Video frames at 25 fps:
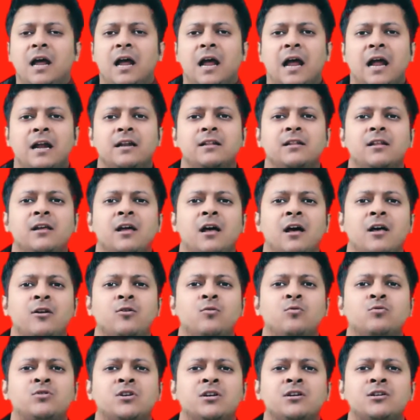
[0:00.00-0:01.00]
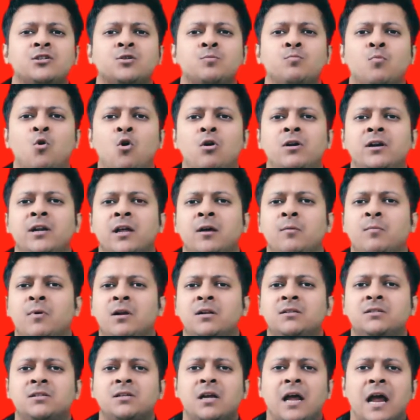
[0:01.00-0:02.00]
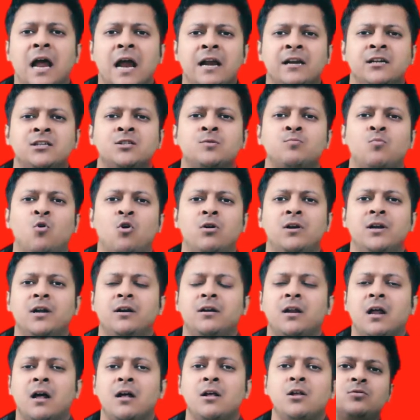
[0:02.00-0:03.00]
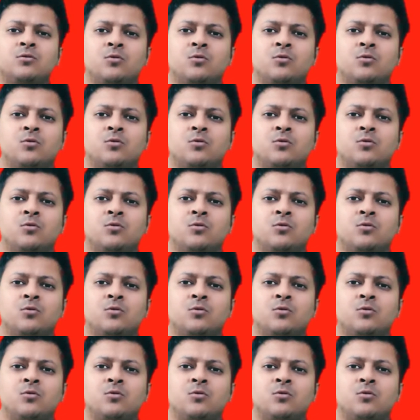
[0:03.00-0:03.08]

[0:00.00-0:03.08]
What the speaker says: and they are using small tables and small data.